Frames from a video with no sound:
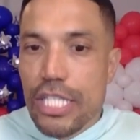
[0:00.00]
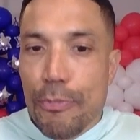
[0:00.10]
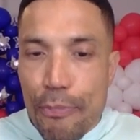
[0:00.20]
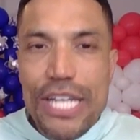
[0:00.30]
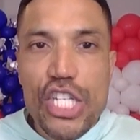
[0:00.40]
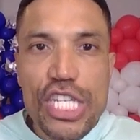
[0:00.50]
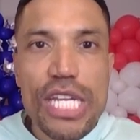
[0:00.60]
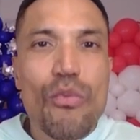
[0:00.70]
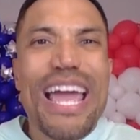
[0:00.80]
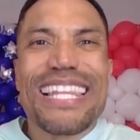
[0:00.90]

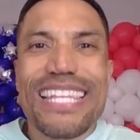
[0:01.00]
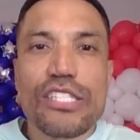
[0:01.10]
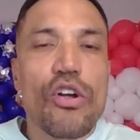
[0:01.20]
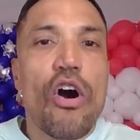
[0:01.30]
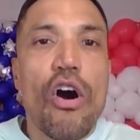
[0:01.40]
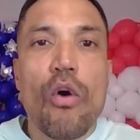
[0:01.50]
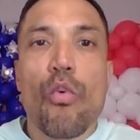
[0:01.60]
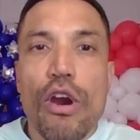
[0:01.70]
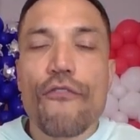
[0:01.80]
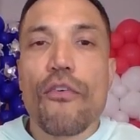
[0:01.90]
spreadsheet where I list all
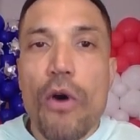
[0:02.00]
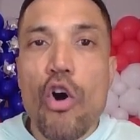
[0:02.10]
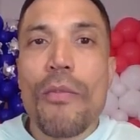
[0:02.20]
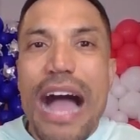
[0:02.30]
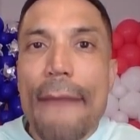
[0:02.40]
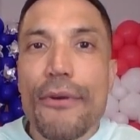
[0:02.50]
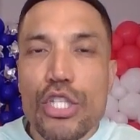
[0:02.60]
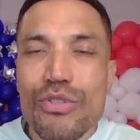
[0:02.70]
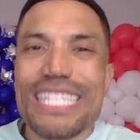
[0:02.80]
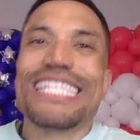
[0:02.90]
work from home
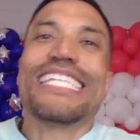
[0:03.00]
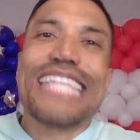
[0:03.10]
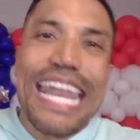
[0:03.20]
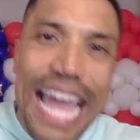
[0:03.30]
opportunities that